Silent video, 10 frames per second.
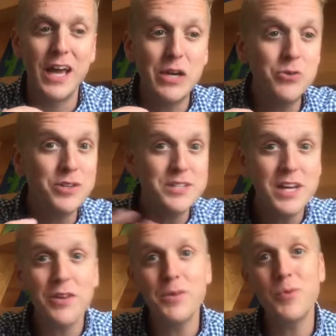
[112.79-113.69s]
And you can
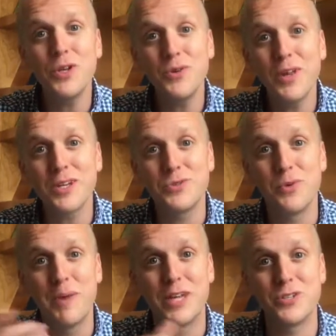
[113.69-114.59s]
tell them what you like to
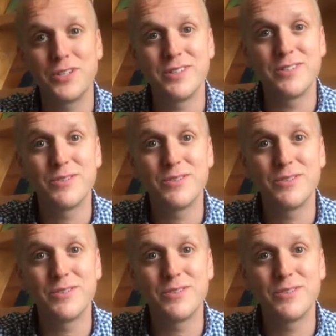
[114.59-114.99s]
imagine,